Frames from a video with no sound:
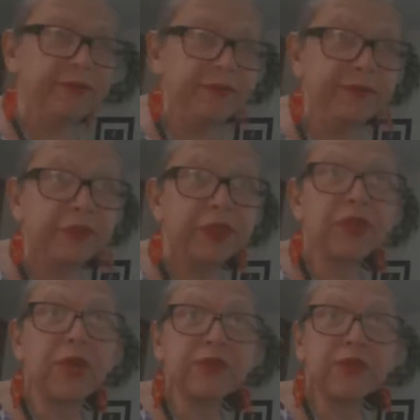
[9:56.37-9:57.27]
which
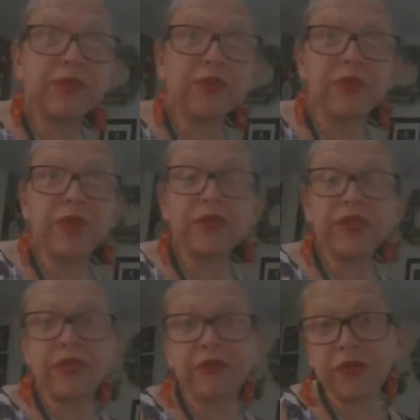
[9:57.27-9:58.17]
was, was one of
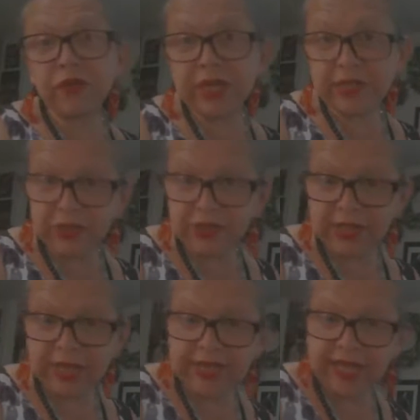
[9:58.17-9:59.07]
the, the reasons
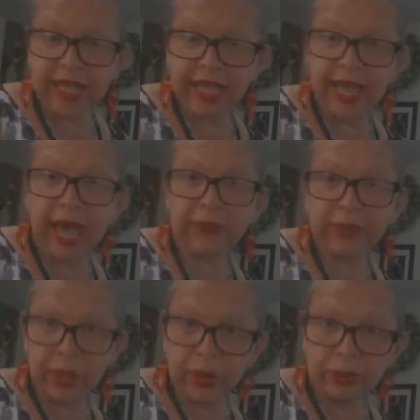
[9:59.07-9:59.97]
that they
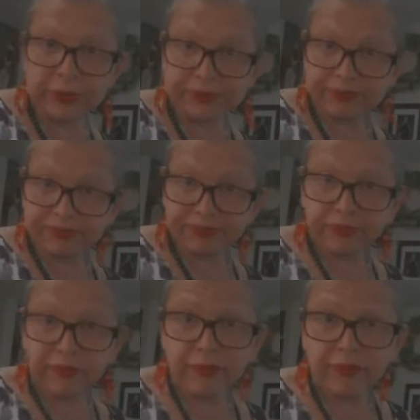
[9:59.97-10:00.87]
outlawed
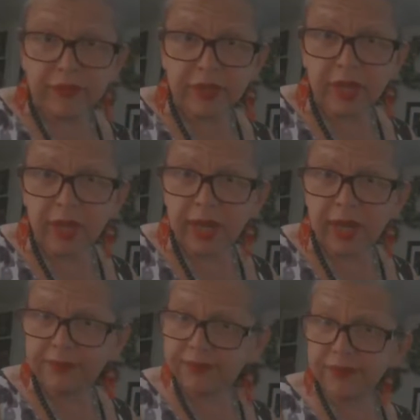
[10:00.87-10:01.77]
um,